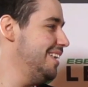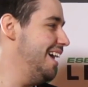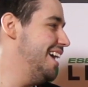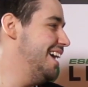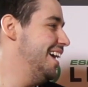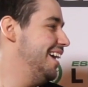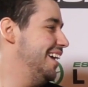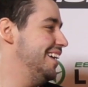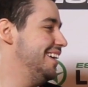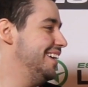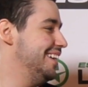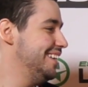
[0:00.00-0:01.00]

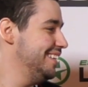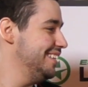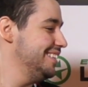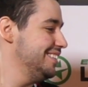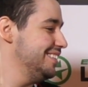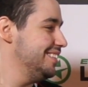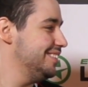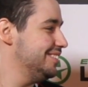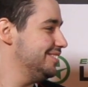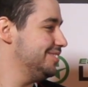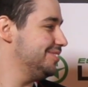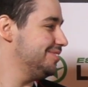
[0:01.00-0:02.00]

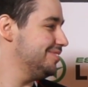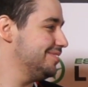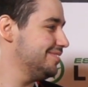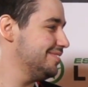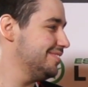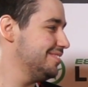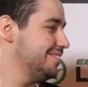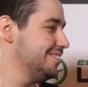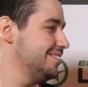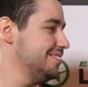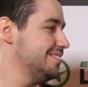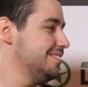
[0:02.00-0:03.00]

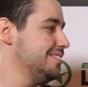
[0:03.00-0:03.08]
[no speech]